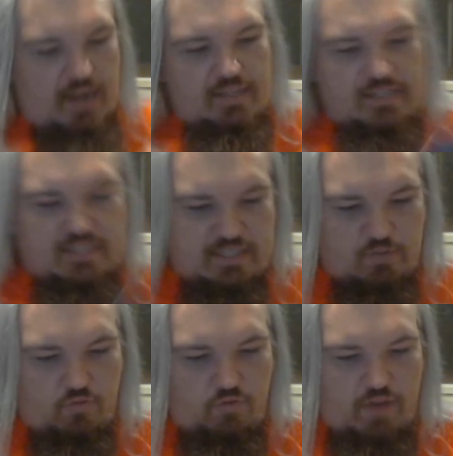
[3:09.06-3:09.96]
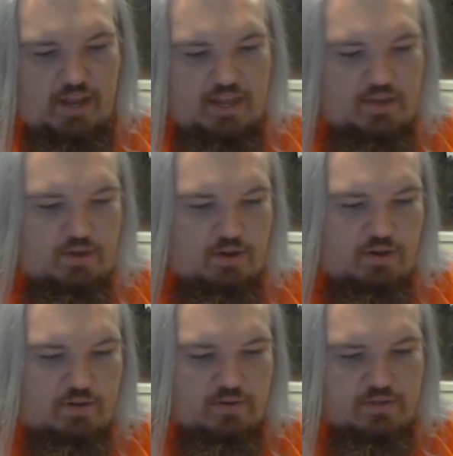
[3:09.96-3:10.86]
is still really
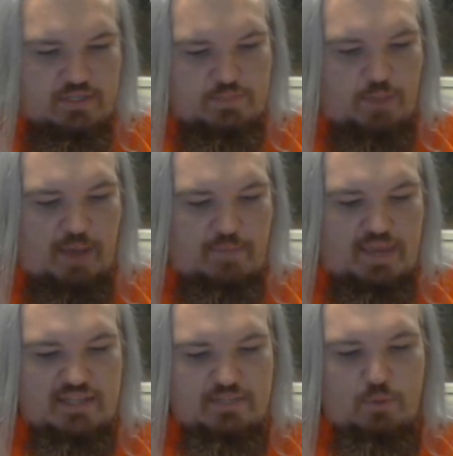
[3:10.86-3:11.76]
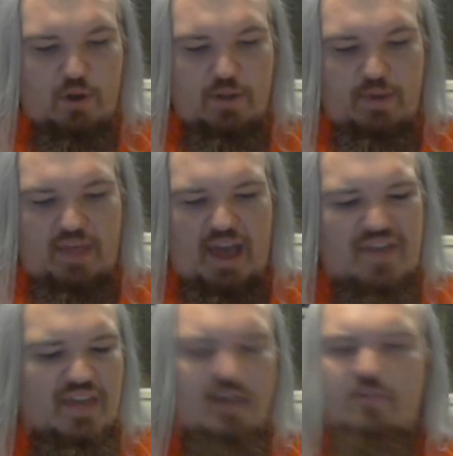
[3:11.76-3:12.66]
good, despite being disappointed by that. I
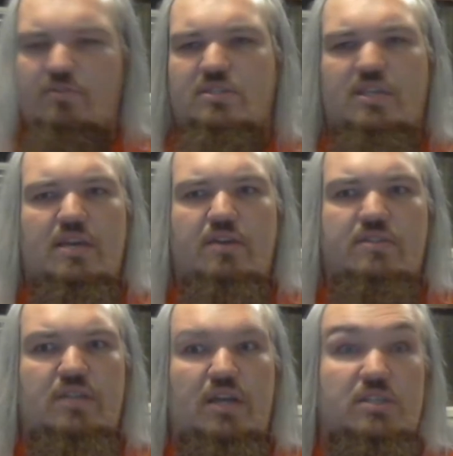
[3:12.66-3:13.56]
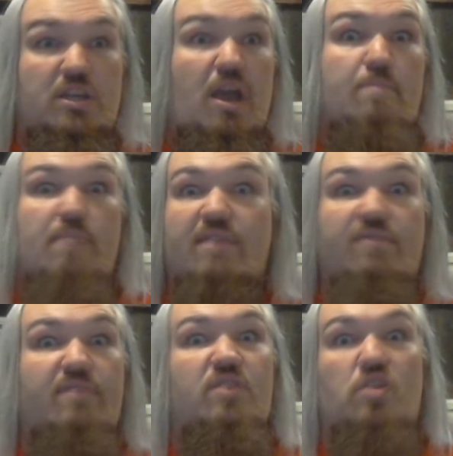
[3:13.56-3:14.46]
think I honestly got this last year. I may
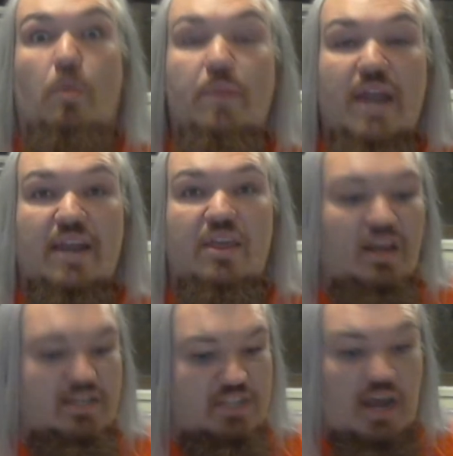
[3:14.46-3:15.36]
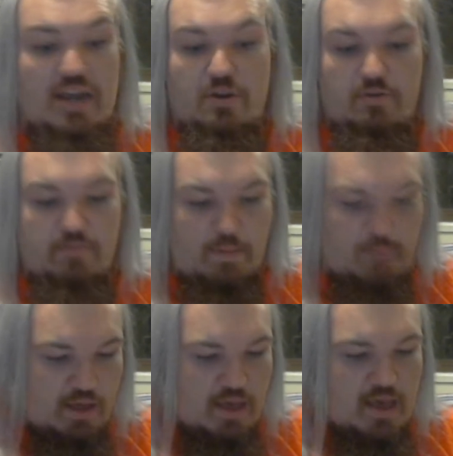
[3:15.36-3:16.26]
have even nominated it last year. I don't
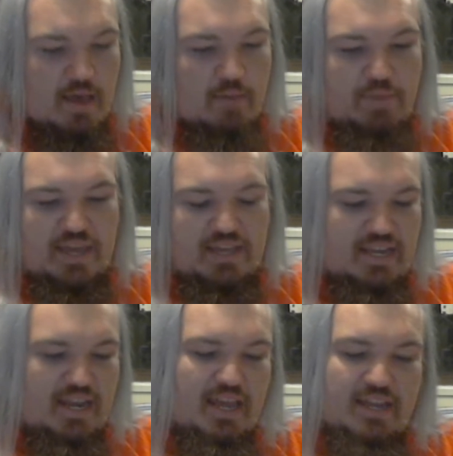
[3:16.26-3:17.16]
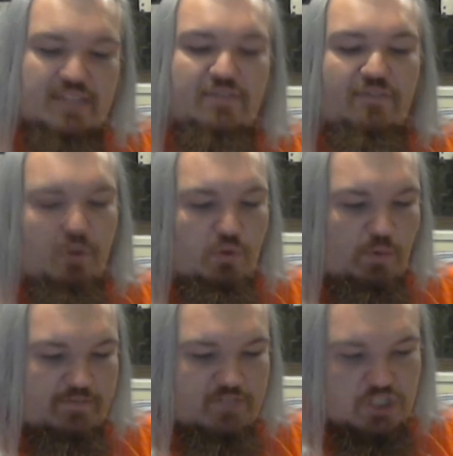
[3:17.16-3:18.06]
remember. Because it is filled
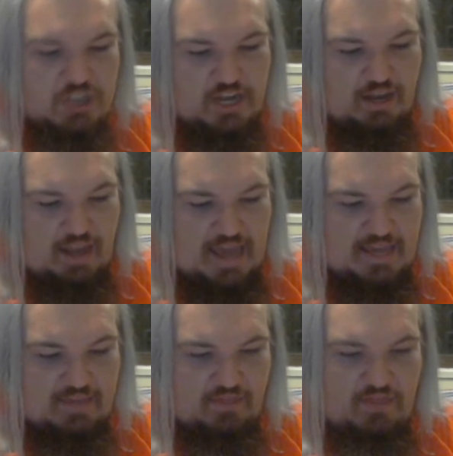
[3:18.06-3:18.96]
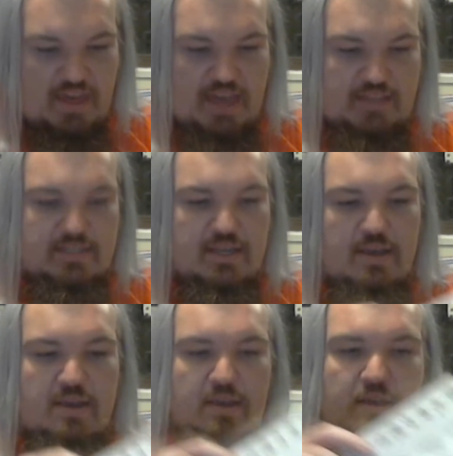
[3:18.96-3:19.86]
with shit like this.
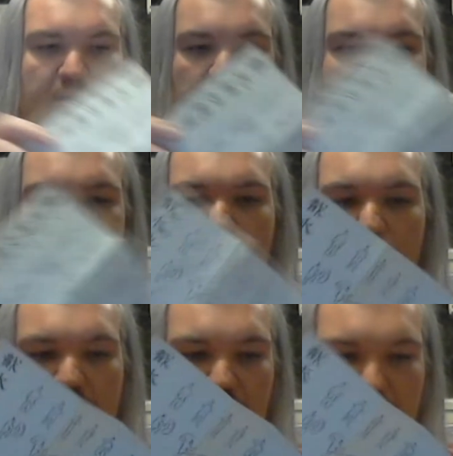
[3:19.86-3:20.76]
A fold-out,